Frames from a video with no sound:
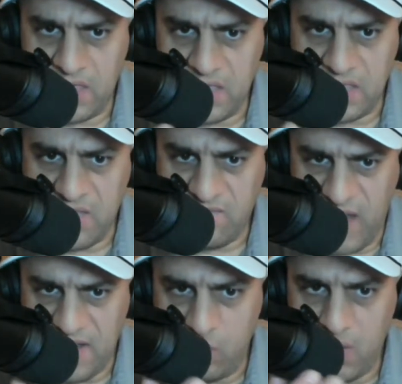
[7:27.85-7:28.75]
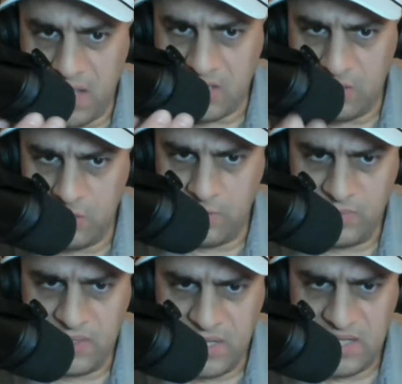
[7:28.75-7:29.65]
I think they find a way
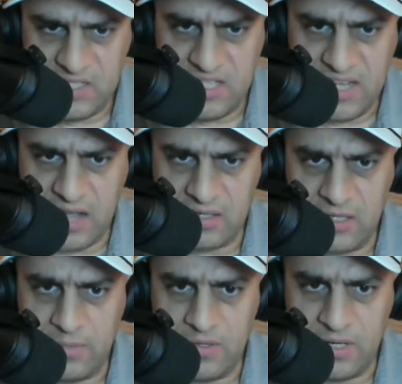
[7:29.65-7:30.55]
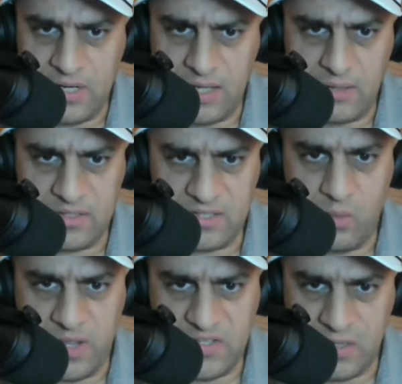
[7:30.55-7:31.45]
to sneak out a W tonight,
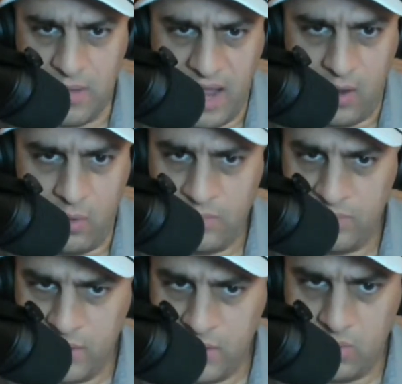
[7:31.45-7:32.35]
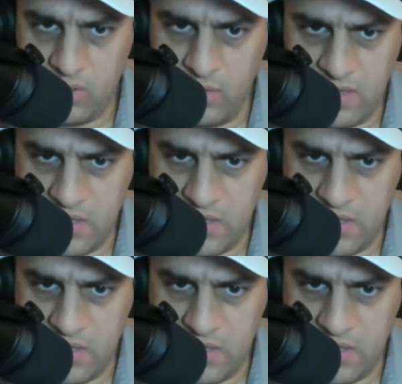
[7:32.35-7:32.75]
some way, somehow, with